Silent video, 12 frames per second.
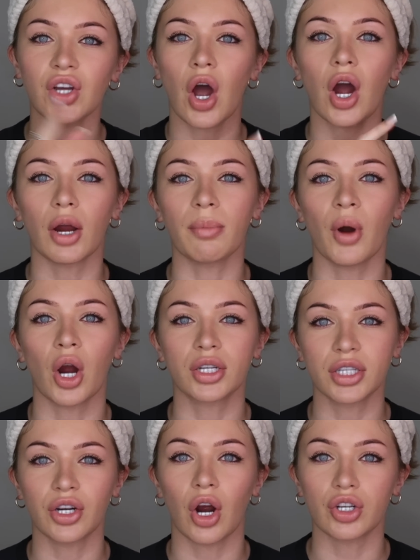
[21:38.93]
car
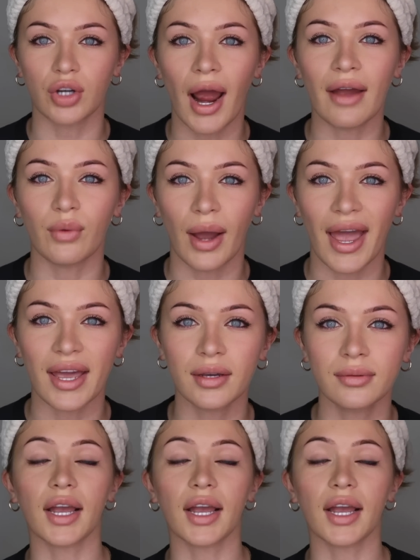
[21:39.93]
parked in our driveway.